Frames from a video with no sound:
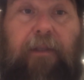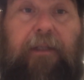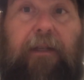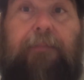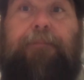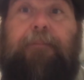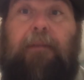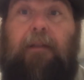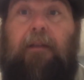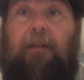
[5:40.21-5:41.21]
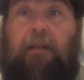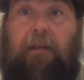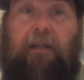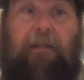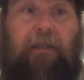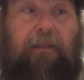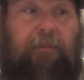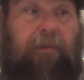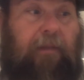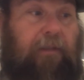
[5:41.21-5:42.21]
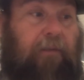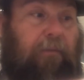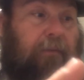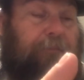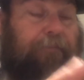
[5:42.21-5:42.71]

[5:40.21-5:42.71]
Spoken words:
side, and that's not something that you want.